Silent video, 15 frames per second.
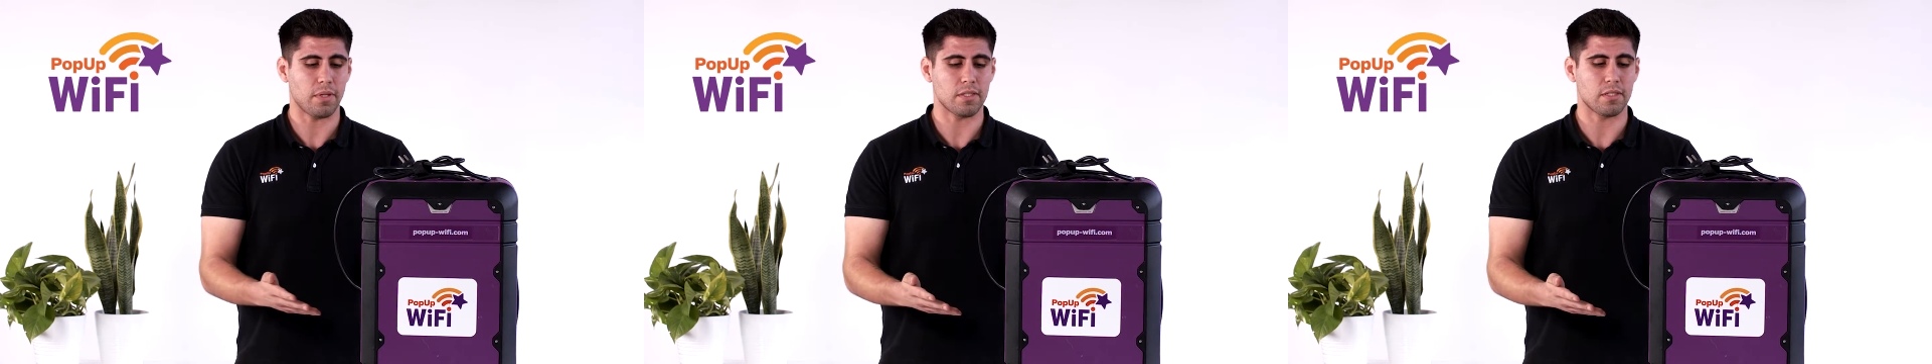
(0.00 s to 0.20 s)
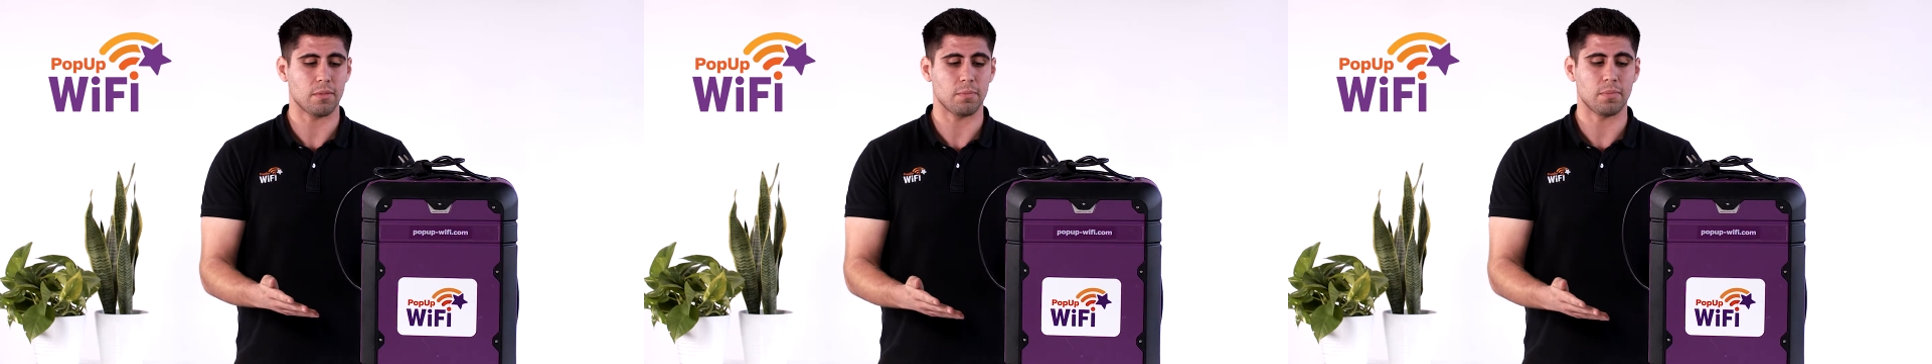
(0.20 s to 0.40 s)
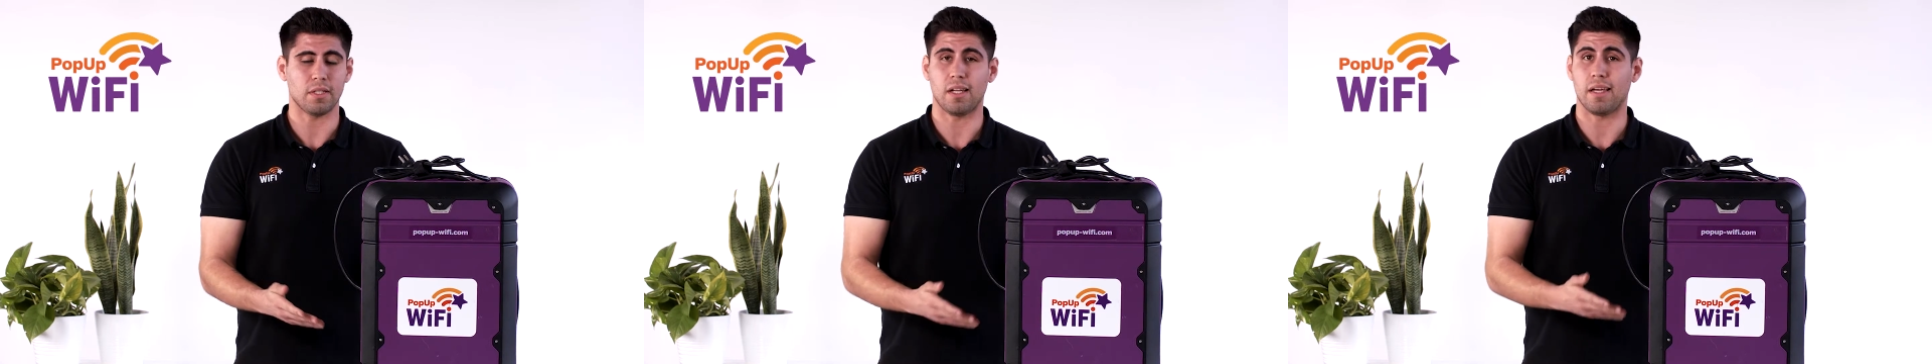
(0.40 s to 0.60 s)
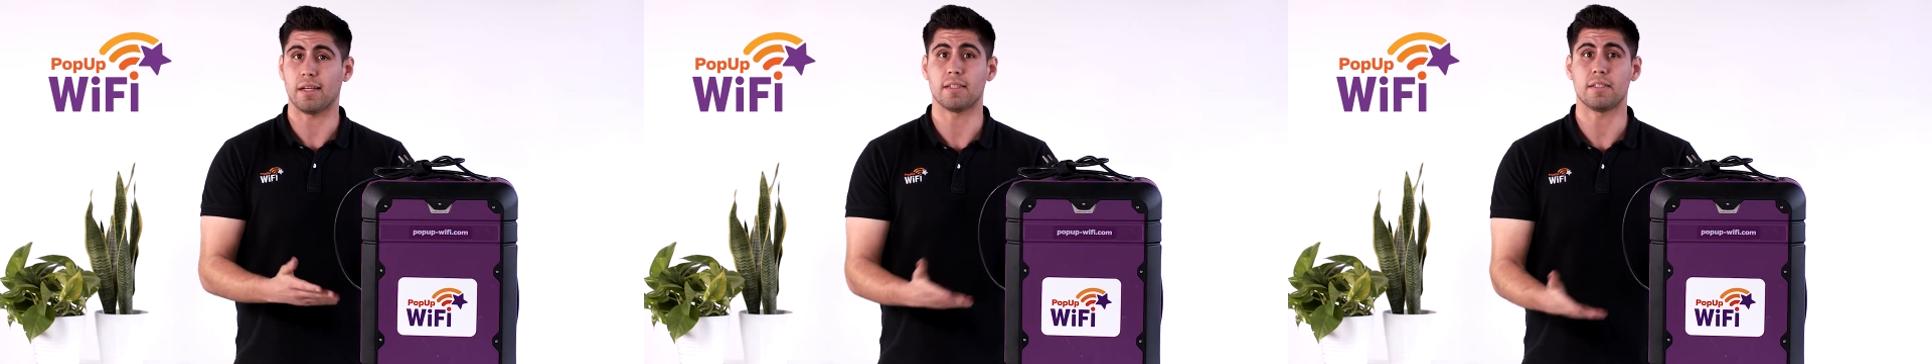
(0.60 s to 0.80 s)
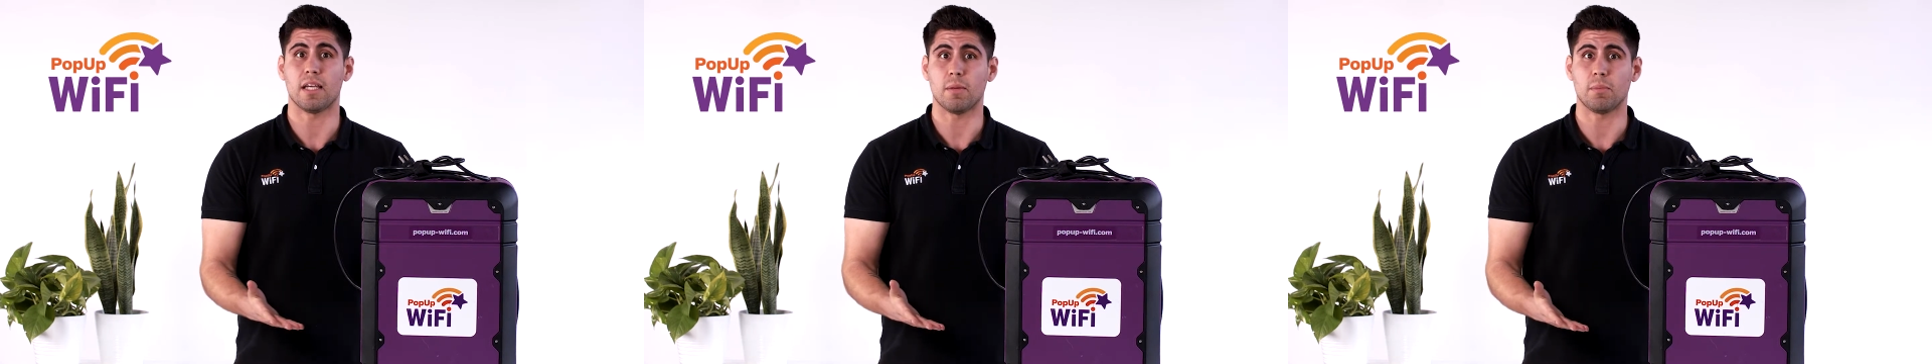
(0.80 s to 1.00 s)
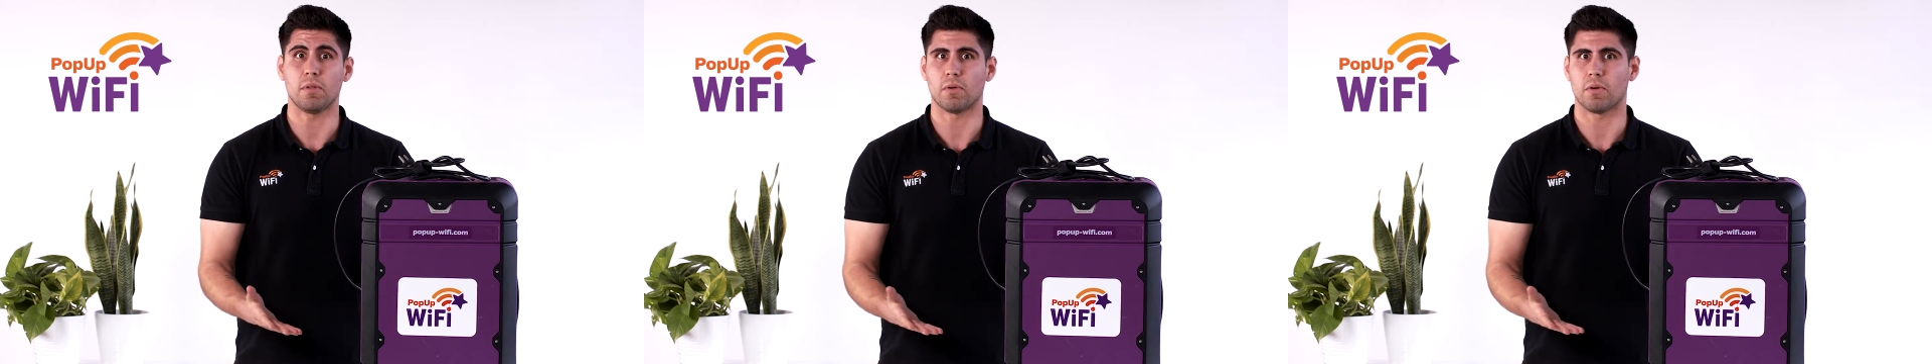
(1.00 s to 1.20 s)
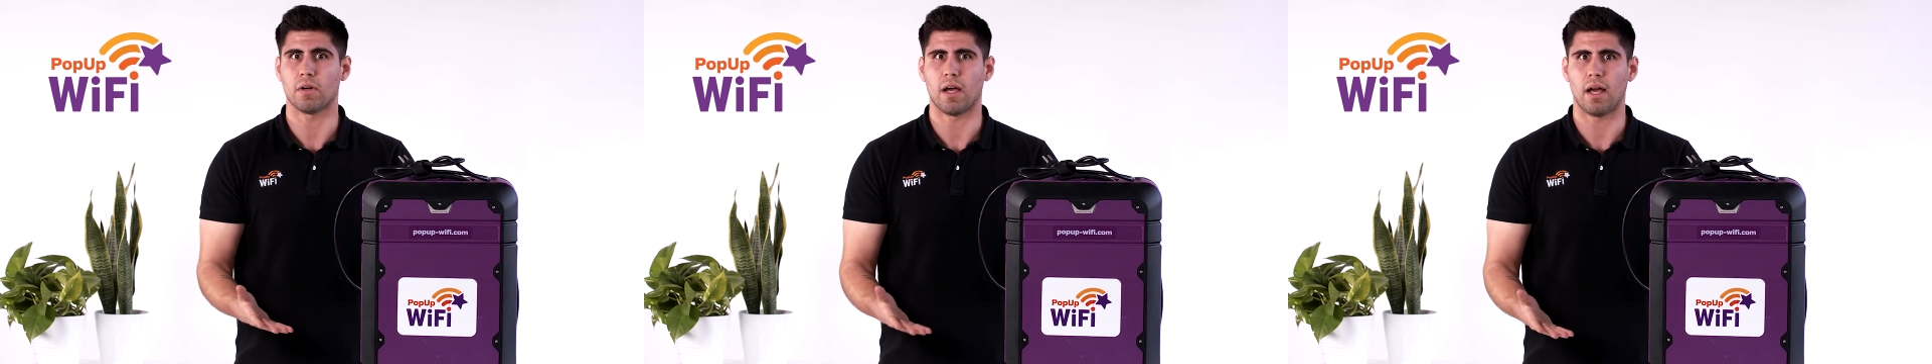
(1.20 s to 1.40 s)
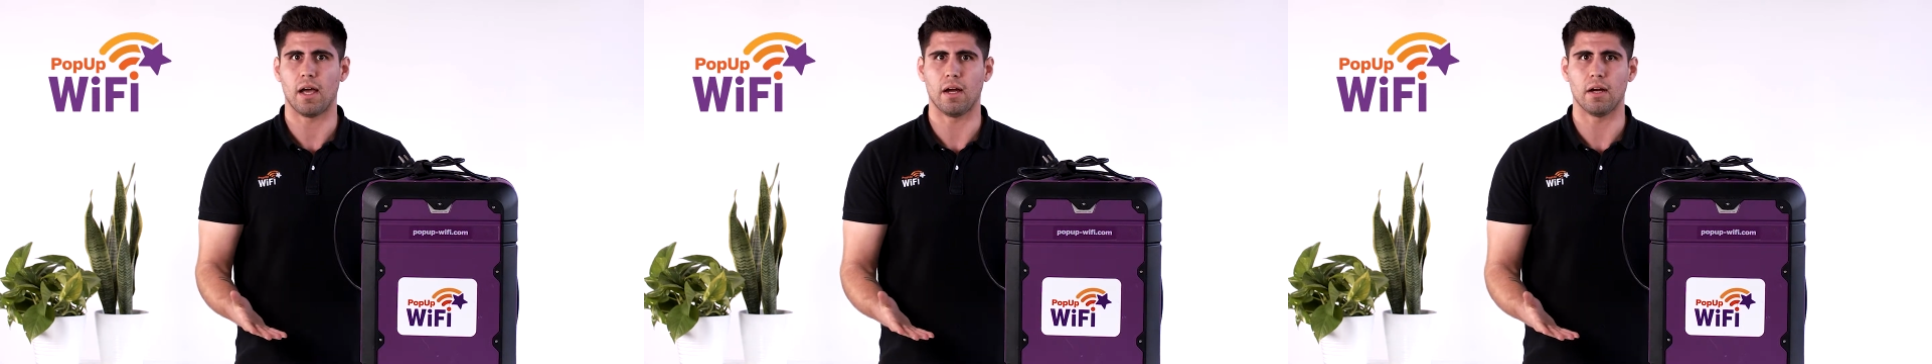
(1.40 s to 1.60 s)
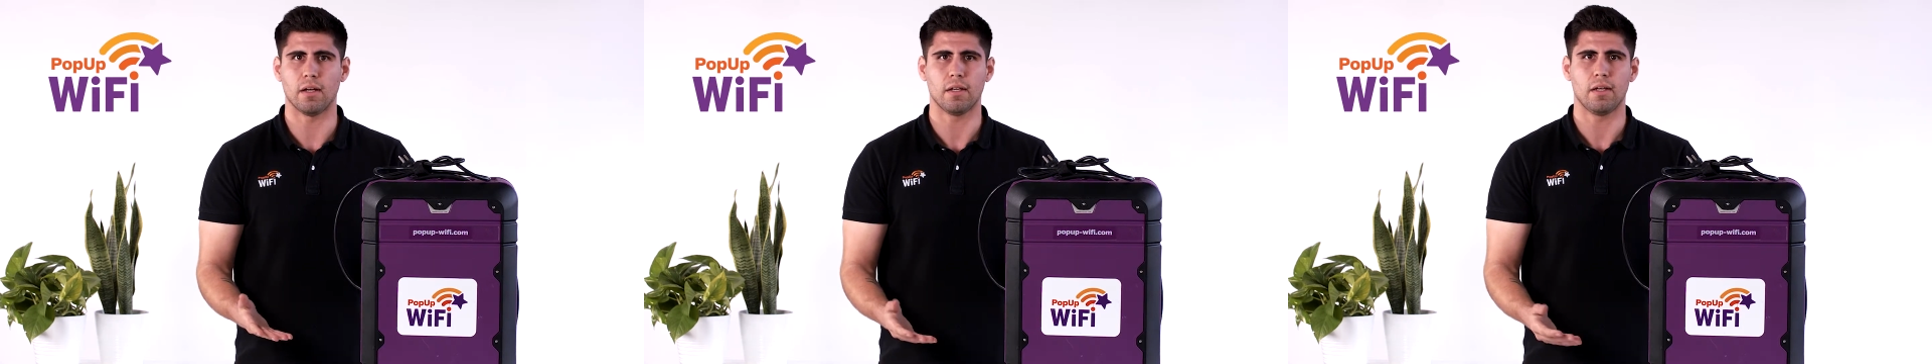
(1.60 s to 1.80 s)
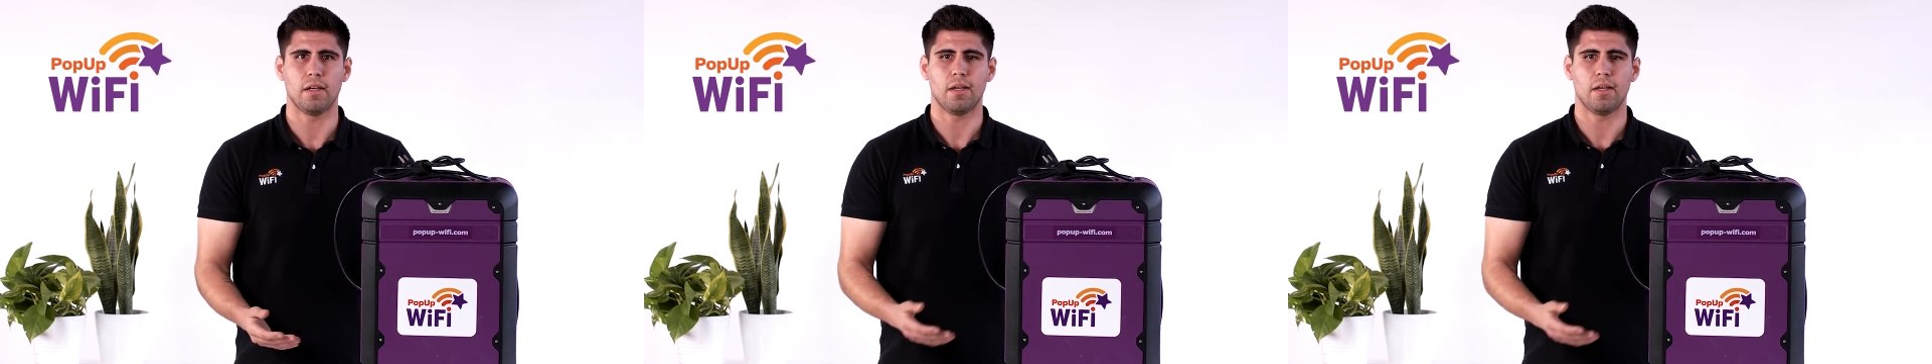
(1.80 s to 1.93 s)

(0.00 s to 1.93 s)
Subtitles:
on something like a table or higher.